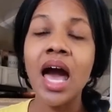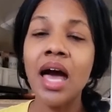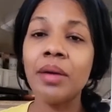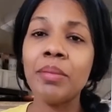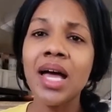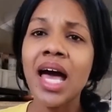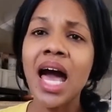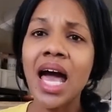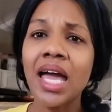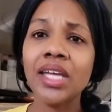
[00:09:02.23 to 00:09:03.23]
Um,
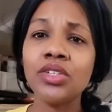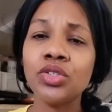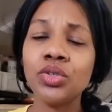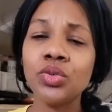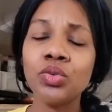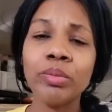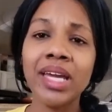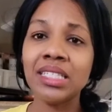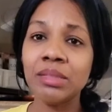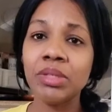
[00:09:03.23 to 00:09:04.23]
I do
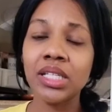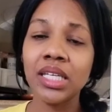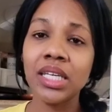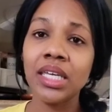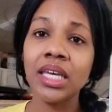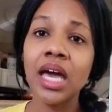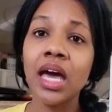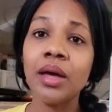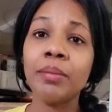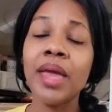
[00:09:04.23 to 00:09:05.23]
deep cleaning
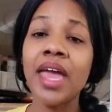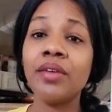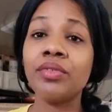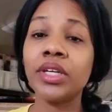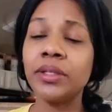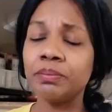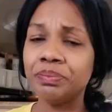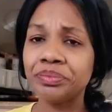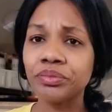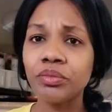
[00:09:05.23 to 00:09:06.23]
um, every
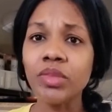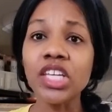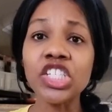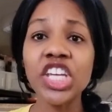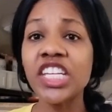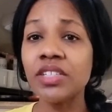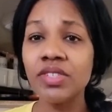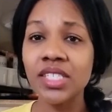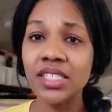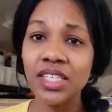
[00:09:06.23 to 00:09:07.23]
change of the
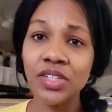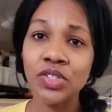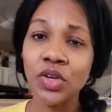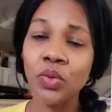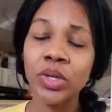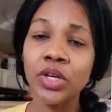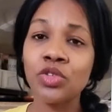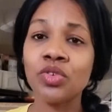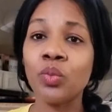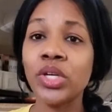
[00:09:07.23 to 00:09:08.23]
season. So when it
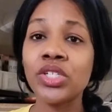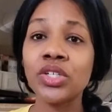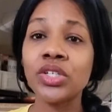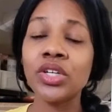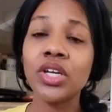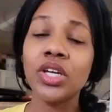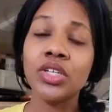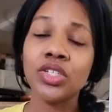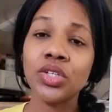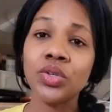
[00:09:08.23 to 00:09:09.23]
goes from winter
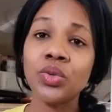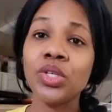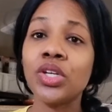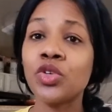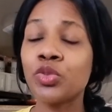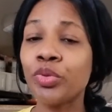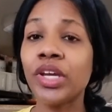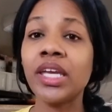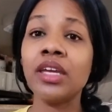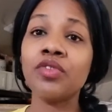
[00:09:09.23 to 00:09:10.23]
to, you know,
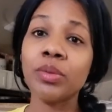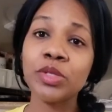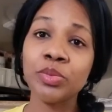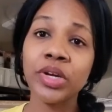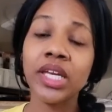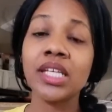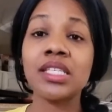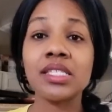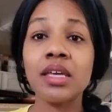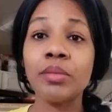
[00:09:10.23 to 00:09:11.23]
spring, from spring
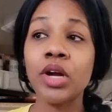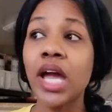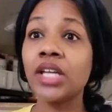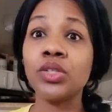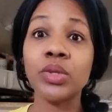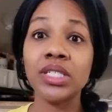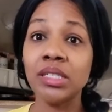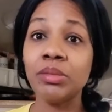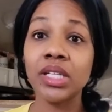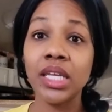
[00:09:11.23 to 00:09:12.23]
to summer, I do a
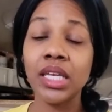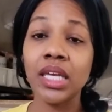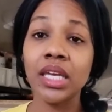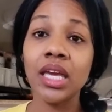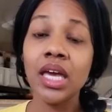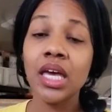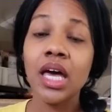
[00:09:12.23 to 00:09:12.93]
deep cleaning.